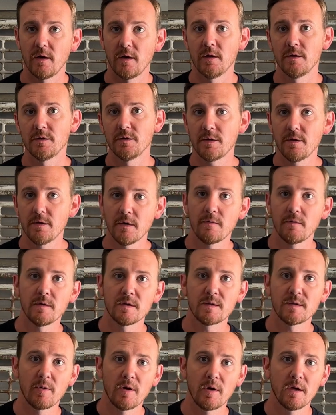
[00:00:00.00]
on 2 different
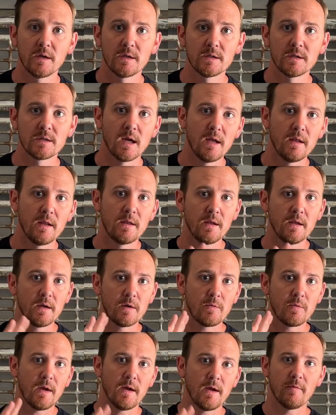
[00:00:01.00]
springs, I
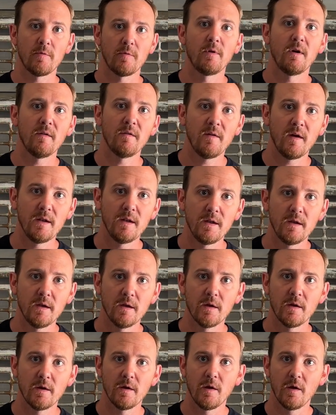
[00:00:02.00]
think we have a rough
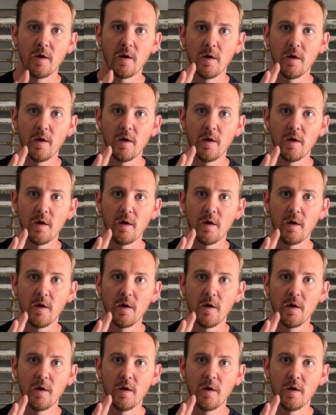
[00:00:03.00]
idea